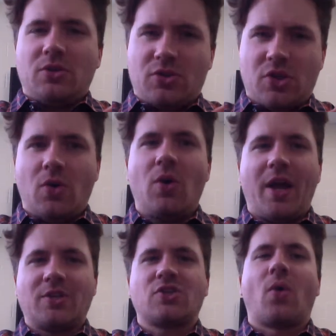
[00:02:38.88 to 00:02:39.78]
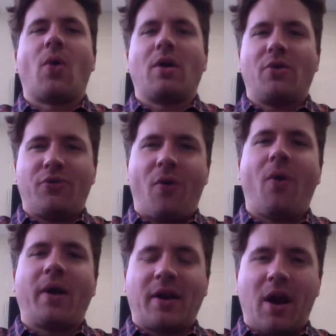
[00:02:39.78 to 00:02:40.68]
to extort a
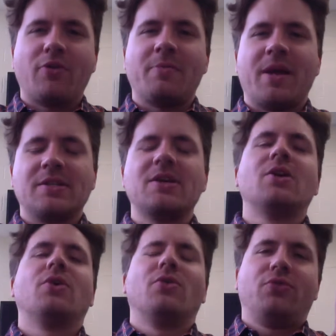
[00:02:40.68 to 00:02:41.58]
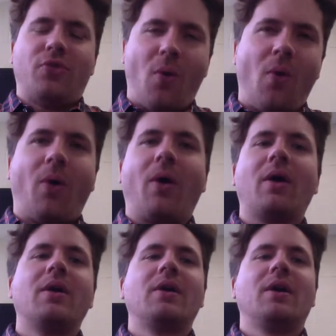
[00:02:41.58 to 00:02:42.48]
foreign government for
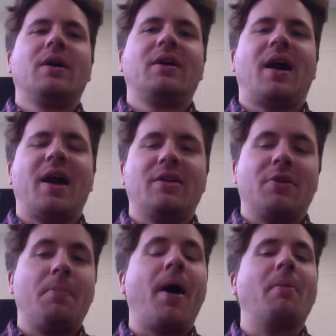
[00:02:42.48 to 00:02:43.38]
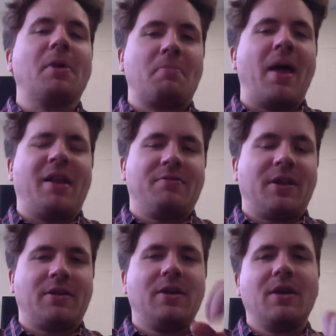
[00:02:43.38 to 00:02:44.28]
kind of a public
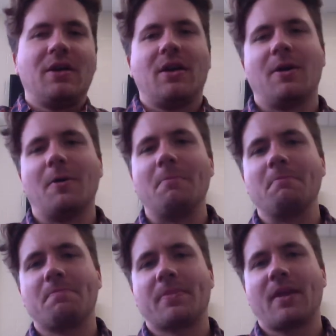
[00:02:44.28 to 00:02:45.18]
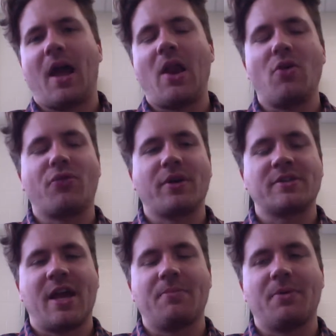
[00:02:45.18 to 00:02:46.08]
benefit. I know, for
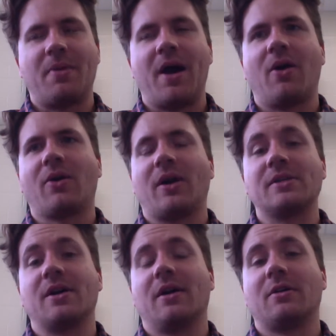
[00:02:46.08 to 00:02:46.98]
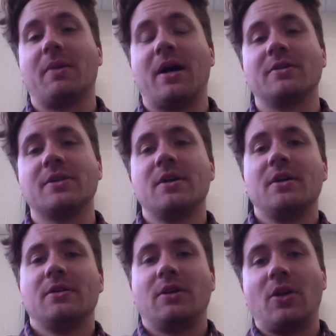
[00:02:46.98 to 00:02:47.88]
example, in my article I talk about
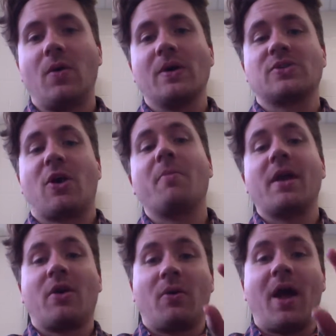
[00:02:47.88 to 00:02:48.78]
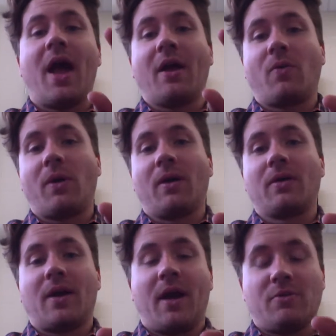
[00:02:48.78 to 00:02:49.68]
the U.S. Army in Iraq where
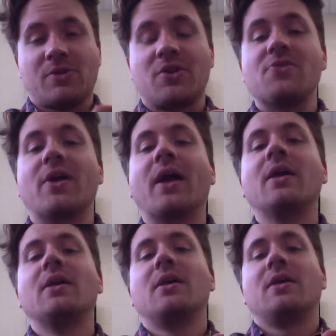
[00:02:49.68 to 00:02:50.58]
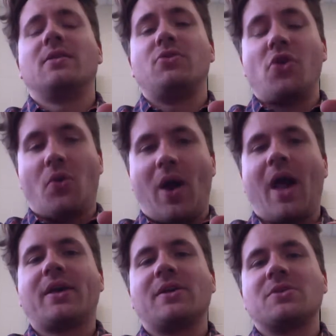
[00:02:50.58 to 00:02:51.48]
I was serving. The
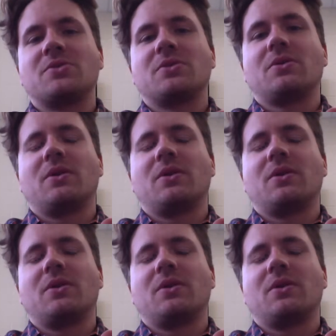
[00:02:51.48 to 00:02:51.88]
Iraqis,